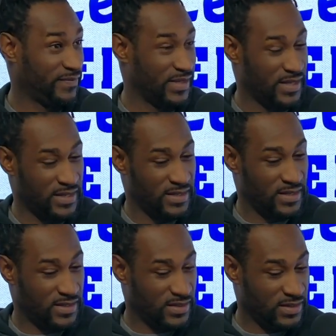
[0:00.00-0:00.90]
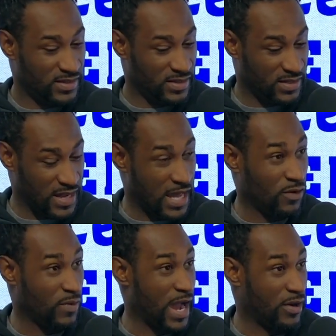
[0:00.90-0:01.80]
Uh huh.
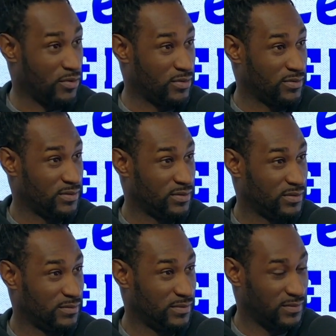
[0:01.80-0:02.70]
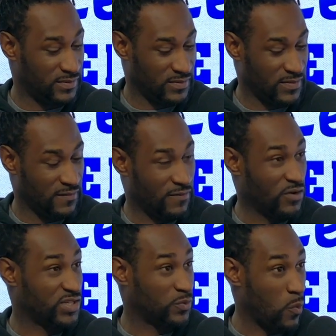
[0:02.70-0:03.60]
Colorado
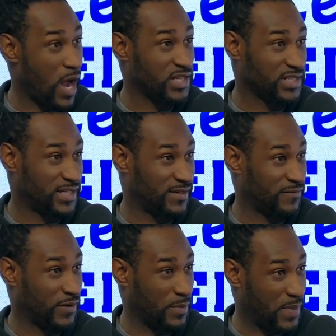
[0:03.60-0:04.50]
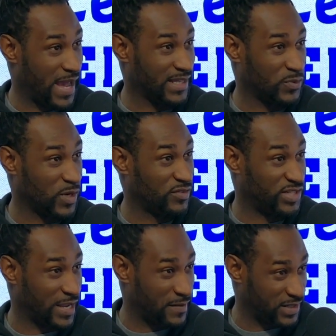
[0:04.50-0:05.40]
versus Washington for the Pac-12
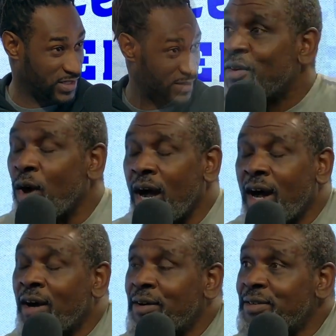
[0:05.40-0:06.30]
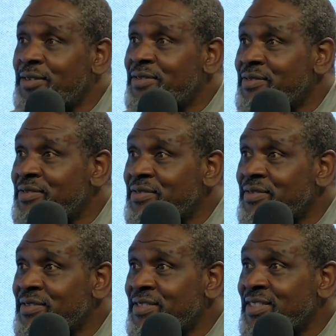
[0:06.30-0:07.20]
championship. Wow.
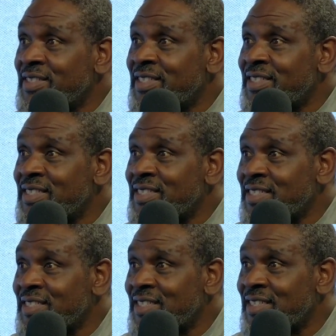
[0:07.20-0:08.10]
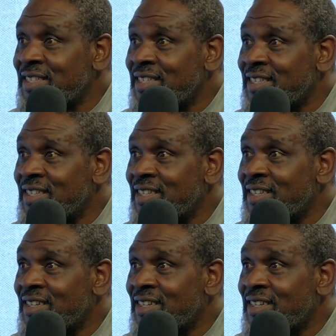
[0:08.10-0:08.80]
And if that happens, Nate, we